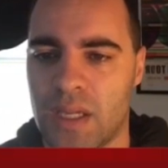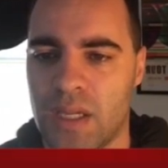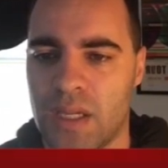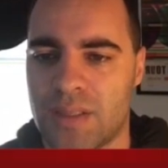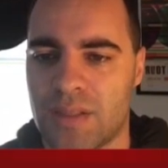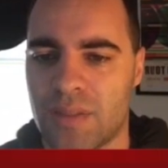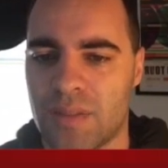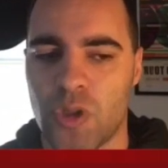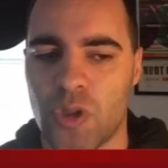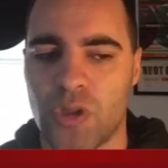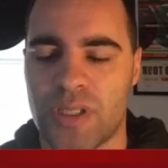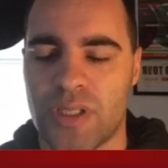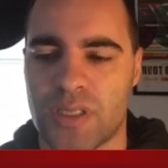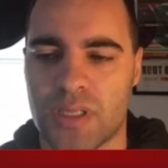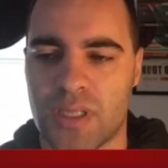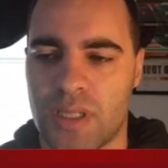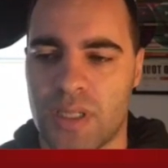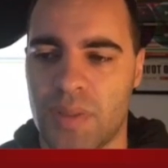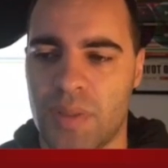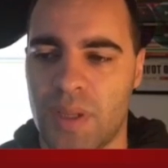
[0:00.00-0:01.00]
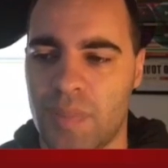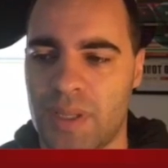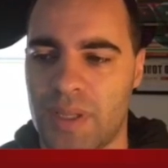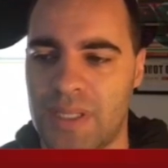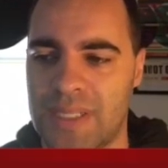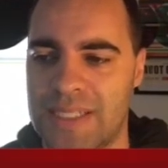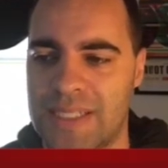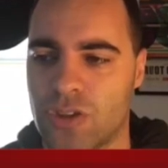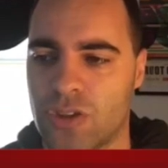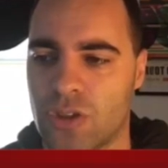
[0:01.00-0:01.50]
Samut can be a bit
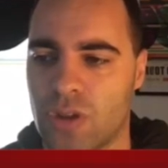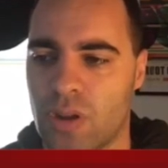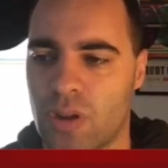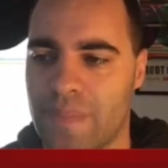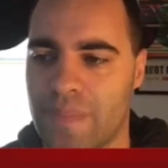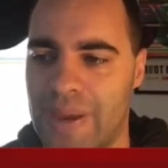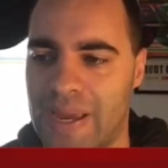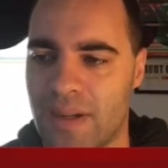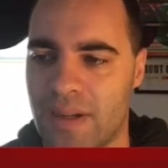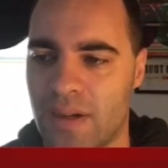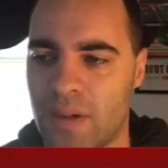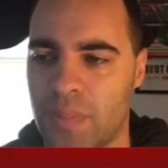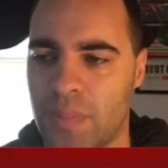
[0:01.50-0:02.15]
easier on the mana,